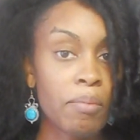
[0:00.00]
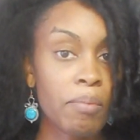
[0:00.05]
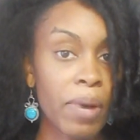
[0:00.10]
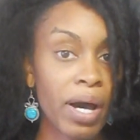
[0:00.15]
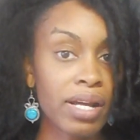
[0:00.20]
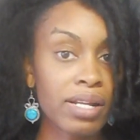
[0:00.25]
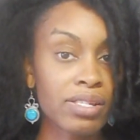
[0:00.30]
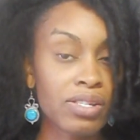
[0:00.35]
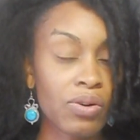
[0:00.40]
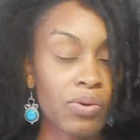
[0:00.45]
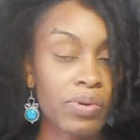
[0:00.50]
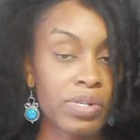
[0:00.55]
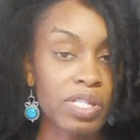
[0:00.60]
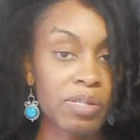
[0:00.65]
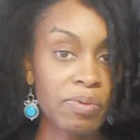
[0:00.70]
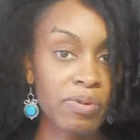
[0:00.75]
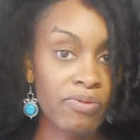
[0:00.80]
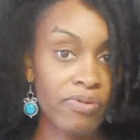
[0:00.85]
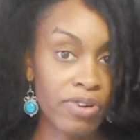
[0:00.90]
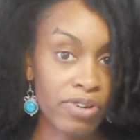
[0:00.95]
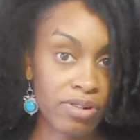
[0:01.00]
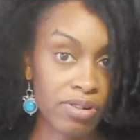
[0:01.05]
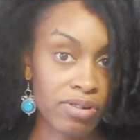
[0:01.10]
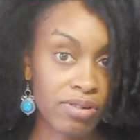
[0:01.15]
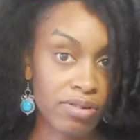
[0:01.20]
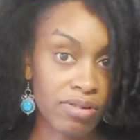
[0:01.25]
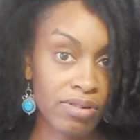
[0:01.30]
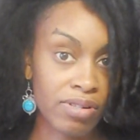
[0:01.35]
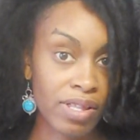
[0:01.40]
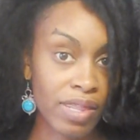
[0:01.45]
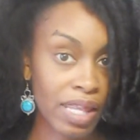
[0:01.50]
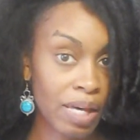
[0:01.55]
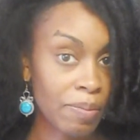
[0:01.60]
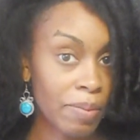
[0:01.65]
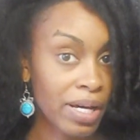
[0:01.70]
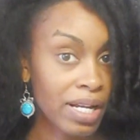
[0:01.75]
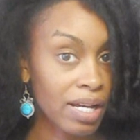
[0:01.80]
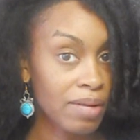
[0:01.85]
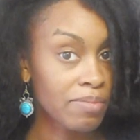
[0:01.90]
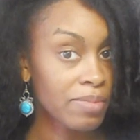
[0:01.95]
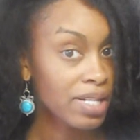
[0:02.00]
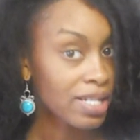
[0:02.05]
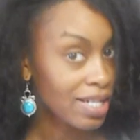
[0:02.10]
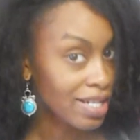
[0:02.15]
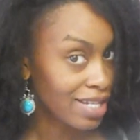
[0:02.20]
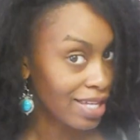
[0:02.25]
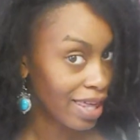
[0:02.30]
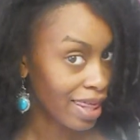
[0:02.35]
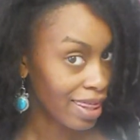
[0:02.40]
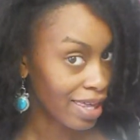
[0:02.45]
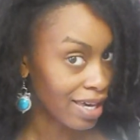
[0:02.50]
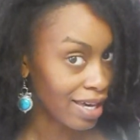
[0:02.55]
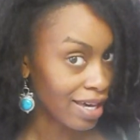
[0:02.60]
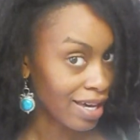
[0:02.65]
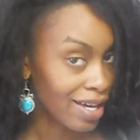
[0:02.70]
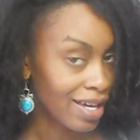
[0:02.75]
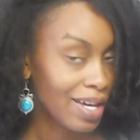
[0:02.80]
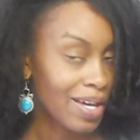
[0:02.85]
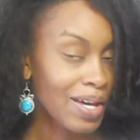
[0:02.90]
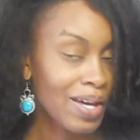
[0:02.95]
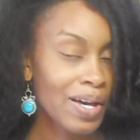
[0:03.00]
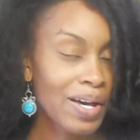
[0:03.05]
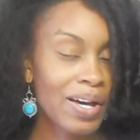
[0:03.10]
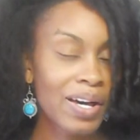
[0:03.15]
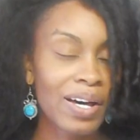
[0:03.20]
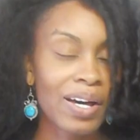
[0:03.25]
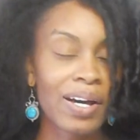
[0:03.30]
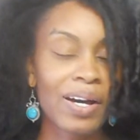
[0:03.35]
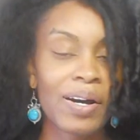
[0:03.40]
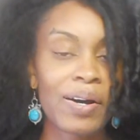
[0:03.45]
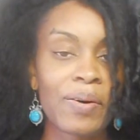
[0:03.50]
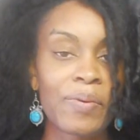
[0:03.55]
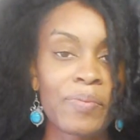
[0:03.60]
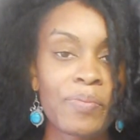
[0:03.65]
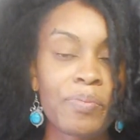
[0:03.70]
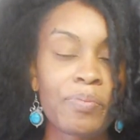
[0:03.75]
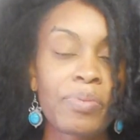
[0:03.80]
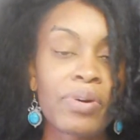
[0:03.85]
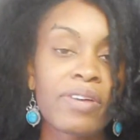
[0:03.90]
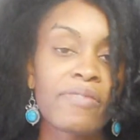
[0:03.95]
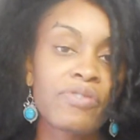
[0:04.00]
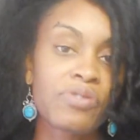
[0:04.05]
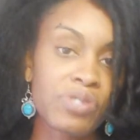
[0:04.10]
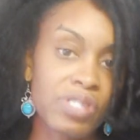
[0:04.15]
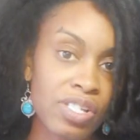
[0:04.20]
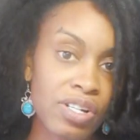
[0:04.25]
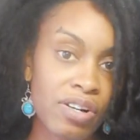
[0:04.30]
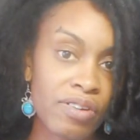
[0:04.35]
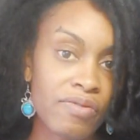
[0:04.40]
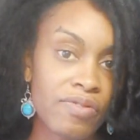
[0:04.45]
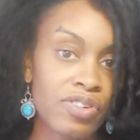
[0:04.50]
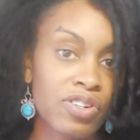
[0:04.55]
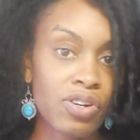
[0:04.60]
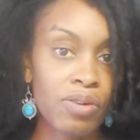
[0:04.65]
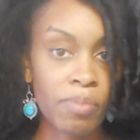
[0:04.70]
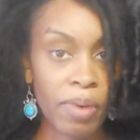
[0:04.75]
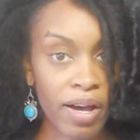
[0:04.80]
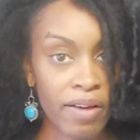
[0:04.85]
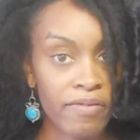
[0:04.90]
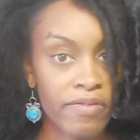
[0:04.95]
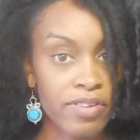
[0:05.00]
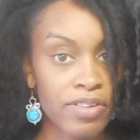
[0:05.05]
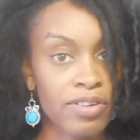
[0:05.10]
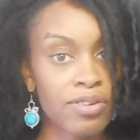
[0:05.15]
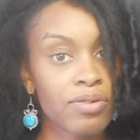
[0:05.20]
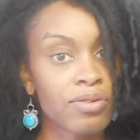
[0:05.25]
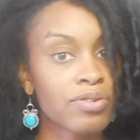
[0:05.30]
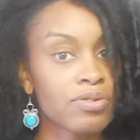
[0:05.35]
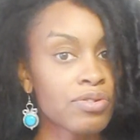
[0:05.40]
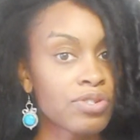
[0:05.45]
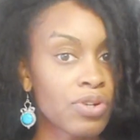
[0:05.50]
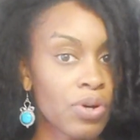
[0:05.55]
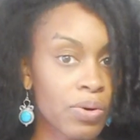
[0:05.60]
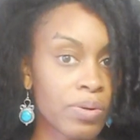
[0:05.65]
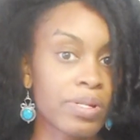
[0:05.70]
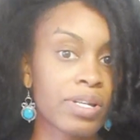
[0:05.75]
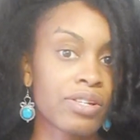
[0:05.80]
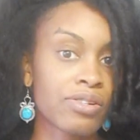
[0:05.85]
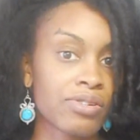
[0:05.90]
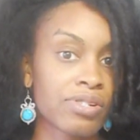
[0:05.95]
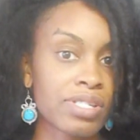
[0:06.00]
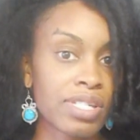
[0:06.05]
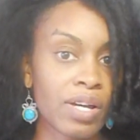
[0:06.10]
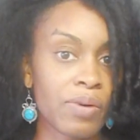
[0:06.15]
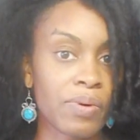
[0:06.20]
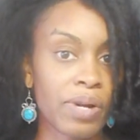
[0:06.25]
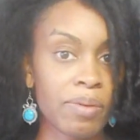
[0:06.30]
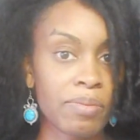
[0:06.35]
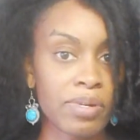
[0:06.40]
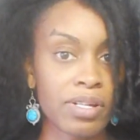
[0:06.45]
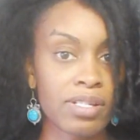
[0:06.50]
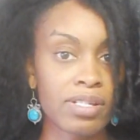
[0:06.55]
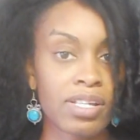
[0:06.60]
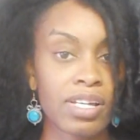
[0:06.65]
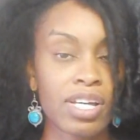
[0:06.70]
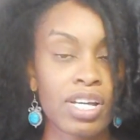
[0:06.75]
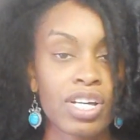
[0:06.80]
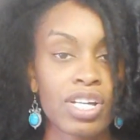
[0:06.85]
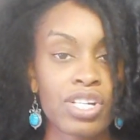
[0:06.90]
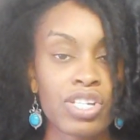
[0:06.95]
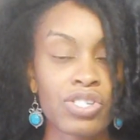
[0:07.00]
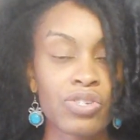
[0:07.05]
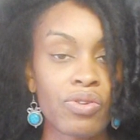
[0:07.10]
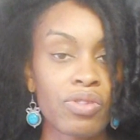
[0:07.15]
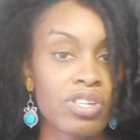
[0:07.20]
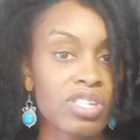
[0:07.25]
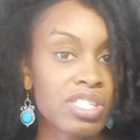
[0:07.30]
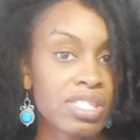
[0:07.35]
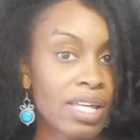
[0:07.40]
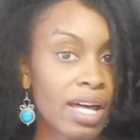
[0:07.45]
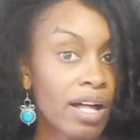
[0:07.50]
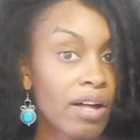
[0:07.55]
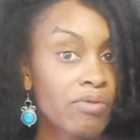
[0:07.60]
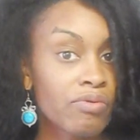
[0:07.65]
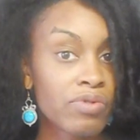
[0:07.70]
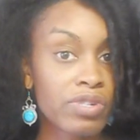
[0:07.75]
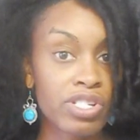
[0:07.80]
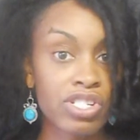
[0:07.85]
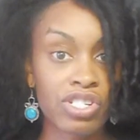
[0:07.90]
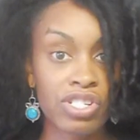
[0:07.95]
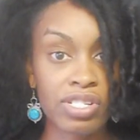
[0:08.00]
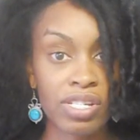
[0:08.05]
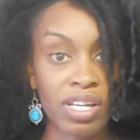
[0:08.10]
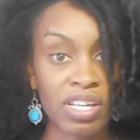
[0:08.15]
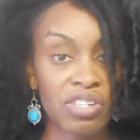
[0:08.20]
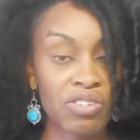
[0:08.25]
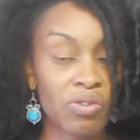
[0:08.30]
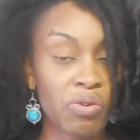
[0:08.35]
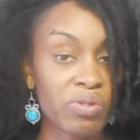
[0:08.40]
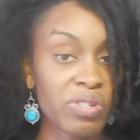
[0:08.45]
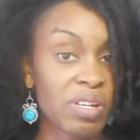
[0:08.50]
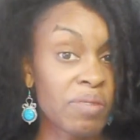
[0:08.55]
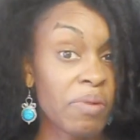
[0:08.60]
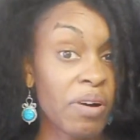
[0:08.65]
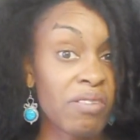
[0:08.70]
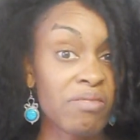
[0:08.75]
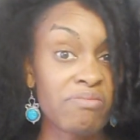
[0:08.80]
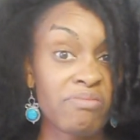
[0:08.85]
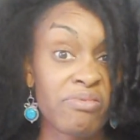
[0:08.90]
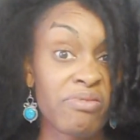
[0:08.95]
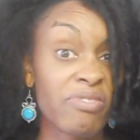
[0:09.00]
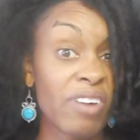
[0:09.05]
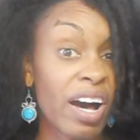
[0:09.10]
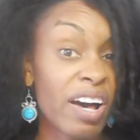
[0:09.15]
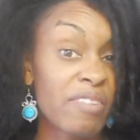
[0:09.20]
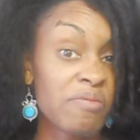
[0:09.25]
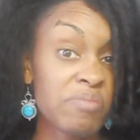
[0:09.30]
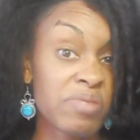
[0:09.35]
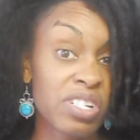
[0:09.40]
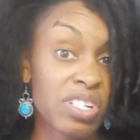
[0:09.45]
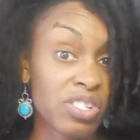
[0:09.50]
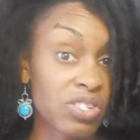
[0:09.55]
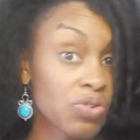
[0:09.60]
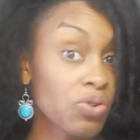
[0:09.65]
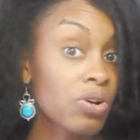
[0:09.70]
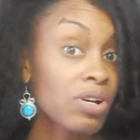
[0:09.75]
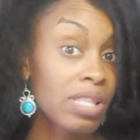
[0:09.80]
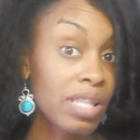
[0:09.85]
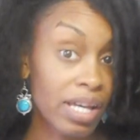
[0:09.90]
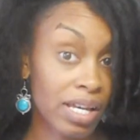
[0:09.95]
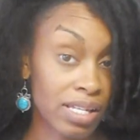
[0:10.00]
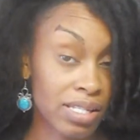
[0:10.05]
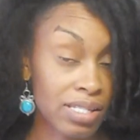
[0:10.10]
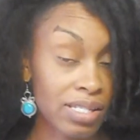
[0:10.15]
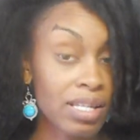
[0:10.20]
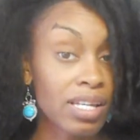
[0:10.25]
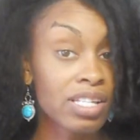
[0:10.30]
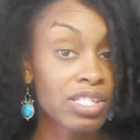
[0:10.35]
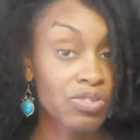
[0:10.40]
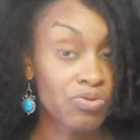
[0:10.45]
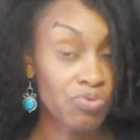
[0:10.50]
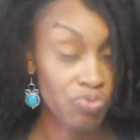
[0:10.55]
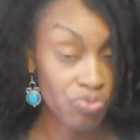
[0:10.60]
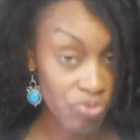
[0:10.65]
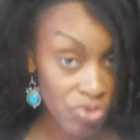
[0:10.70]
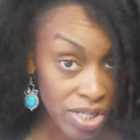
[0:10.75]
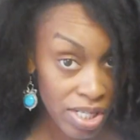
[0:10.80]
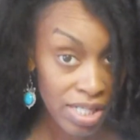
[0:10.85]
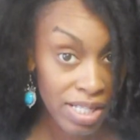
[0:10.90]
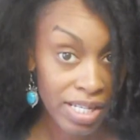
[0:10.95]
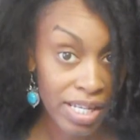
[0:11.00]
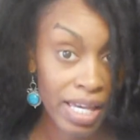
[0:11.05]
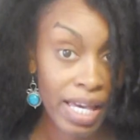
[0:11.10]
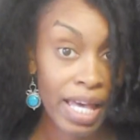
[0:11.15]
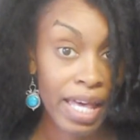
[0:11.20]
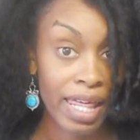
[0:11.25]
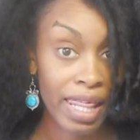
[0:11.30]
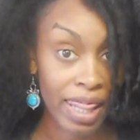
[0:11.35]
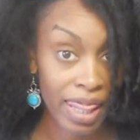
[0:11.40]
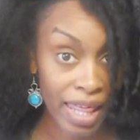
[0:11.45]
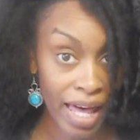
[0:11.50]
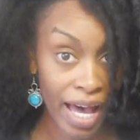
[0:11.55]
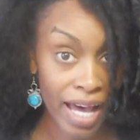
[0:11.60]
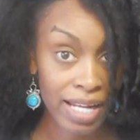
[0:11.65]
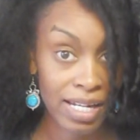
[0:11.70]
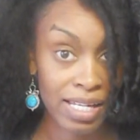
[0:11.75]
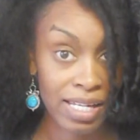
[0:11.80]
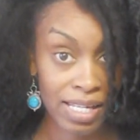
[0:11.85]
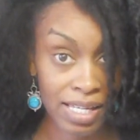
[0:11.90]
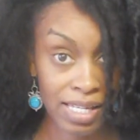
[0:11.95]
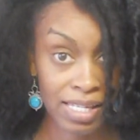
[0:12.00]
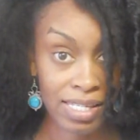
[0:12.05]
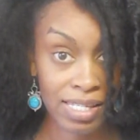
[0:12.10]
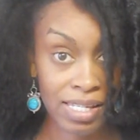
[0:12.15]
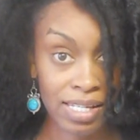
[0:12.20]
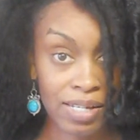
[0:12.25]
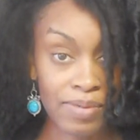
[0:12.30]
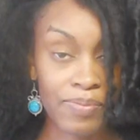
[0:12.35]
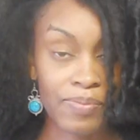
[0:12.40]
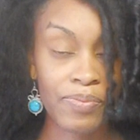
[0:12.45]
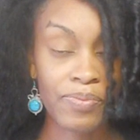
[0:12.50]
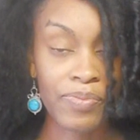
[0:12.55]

Mine is going to be vertical. That might not mean anything, but if you see her video and my video, you'll totally understand what I mean. So this style really should take you only about 5 minutes or less. It's really that easy.